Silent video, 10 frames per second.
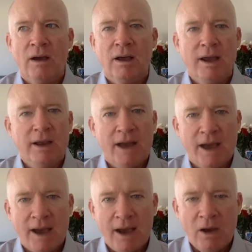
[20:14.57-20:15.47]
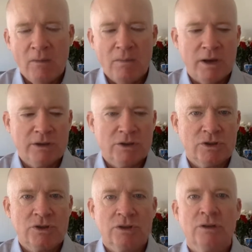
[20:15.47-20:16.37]
And how
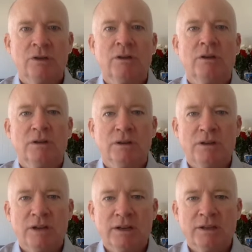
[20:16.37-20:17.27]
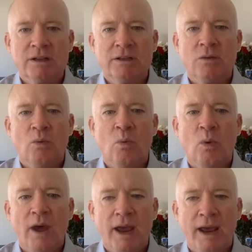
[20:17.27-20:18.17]
much does it
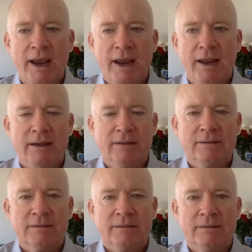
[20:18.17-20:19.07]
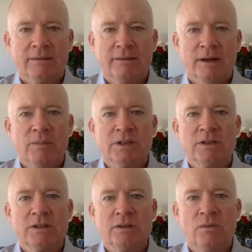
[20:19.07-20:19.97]
weigh? How much
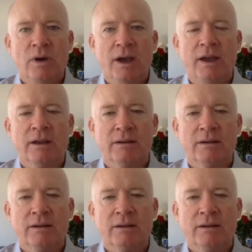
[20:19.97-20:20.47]
does it weigh?